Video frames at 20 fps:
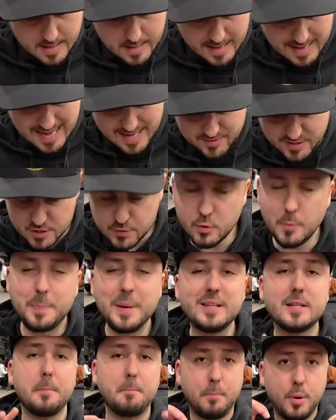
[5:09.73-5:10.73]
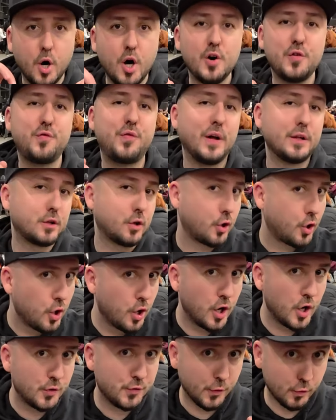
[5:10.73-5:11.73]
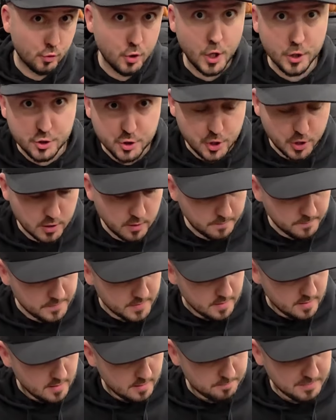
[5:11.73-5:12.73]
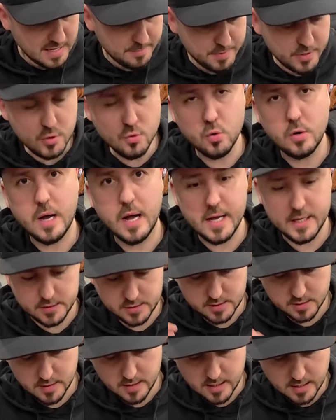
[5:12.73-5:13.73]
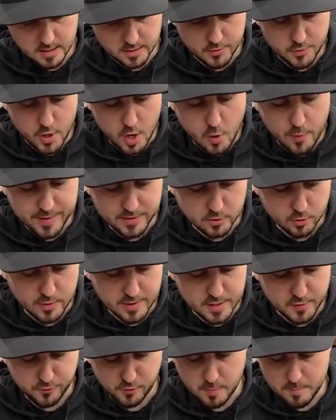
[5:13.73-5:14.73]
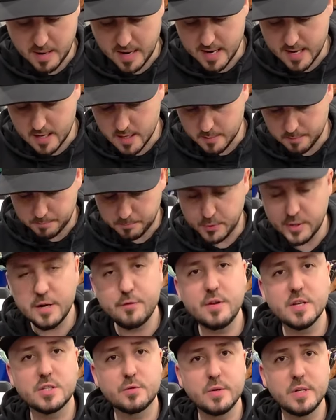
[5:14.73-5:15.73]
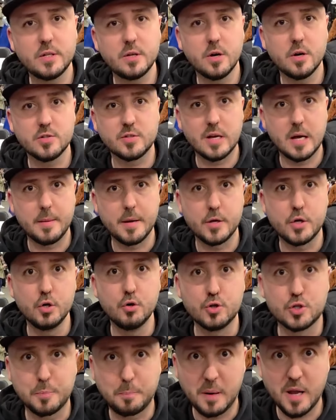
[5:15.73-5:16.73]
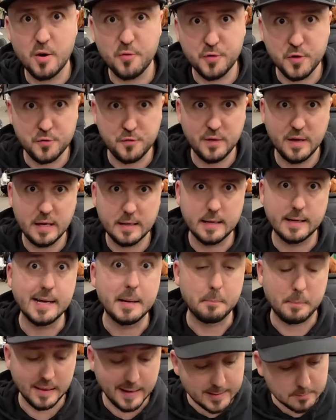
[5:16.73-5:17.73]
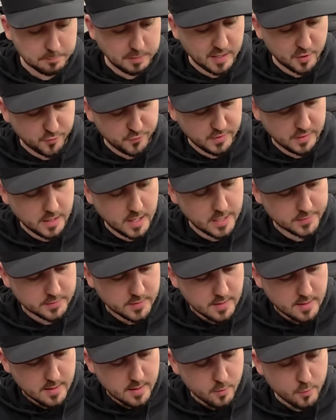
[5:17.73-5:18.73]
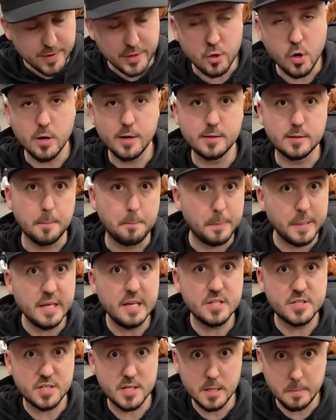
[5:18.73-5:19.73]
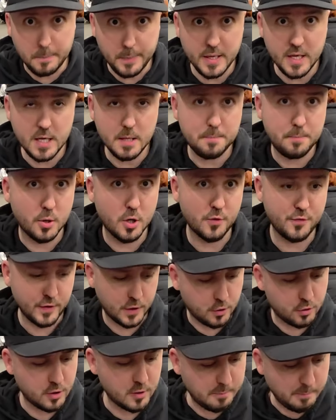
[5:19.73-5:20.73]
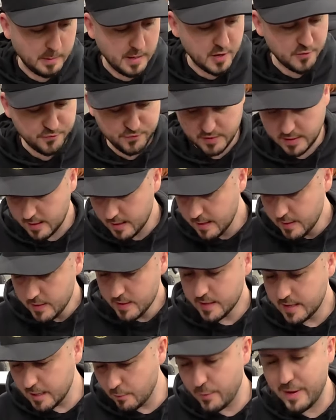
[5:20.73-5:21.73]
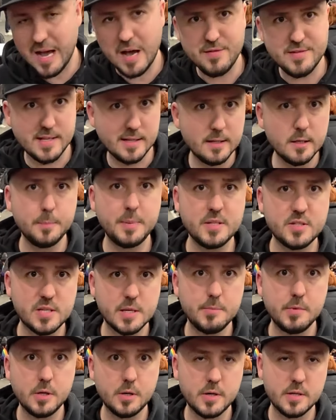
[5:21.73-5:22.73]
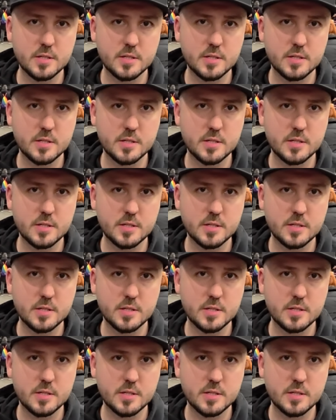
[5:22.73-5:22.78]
And this would be the perfect curve Roger. Maybe you guys know it already from my previous videos. I'm a huge Pluffy fan and I played Pluffy a lot. We call it the PCP, Perfect Curve Pluffy. Here we have it a little bit similar.